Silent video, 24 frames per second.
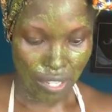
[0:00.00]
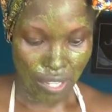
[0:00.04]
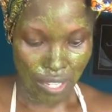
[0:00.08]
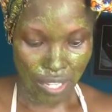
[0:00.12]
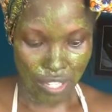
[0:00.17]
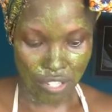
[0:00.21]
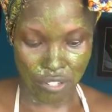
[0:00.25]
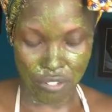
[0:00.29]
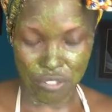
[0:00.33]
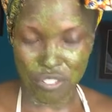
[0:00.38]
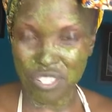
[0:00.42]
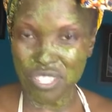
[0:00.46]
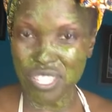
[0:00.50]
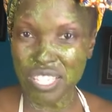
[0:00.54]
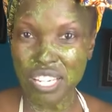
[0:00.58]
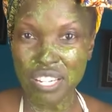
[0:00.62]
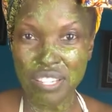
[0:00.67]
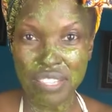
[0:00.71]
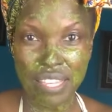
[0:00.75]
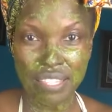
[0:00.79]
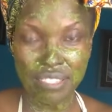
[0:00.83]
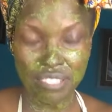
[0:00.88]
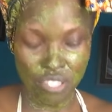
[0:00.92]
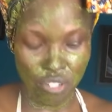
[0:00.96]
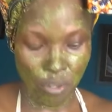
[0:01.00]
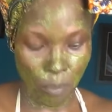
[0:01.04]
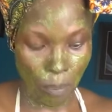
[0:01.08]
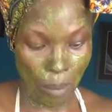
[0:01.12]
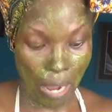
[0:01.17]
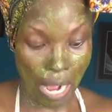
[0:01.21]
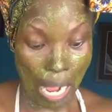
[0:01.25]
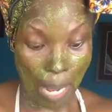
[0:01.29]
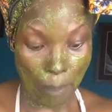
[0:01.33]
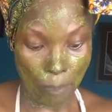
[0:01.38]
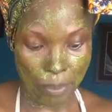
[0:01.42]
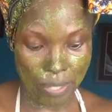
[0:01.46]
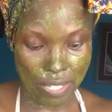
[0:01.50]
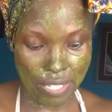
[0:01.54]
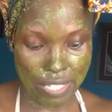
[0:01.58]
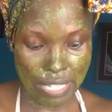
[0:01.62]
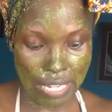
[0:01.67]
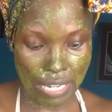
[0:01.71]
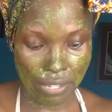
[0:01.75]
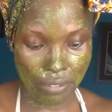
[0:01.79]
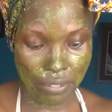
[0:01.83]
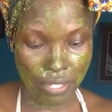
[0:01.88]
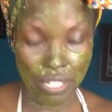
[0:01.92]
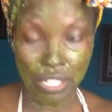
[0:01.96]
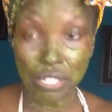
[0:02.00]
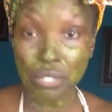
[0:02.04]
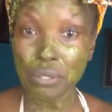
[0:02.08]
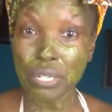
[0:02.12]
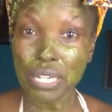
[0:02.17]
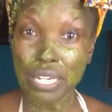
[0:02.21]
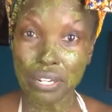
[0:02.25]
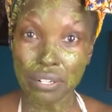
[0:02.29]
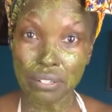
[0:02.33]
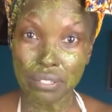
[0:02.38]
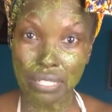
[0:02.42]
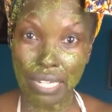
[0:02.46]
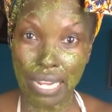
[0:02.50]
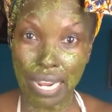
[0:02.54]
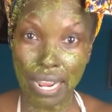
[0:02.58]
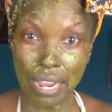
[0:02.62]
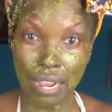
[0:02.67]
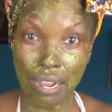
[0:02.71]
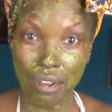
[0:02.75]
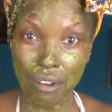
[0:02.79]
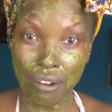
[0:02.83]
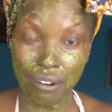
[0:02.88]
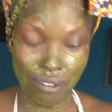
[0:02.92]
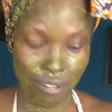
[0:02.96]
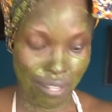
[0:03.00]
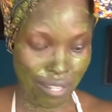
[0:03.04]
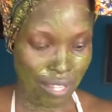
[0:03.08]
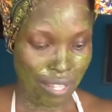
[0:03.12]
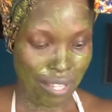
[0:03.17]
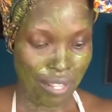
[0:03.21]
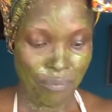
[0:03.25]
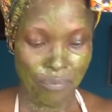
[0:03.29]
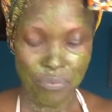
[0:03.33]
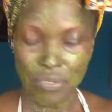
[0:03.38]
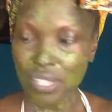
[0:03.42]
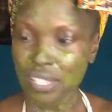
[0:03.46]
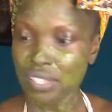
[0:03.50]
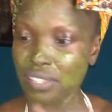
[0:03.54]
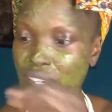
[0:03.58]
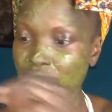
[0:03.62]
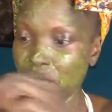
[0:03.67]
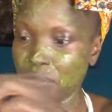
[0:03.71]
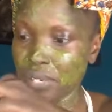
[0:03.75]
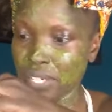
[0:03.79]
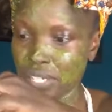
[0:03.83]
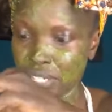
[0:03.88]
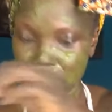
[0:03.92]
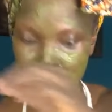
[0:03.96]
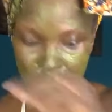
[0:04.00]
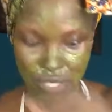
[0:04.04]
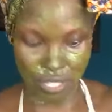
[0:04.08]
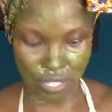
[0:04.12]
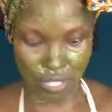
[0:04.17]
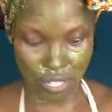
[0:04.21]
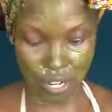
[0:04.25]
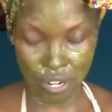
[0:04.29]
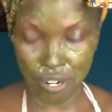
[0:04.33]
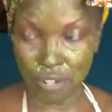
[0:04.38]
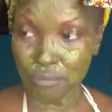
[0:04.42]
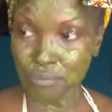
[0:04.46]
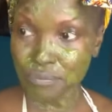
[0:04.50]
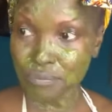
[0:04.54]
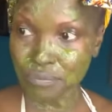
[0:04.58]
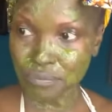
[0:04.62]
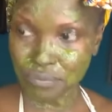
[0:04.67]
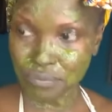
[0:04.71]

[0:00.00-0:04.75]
and you'll just hear that little popping sound like you hear now, and then we're good to go.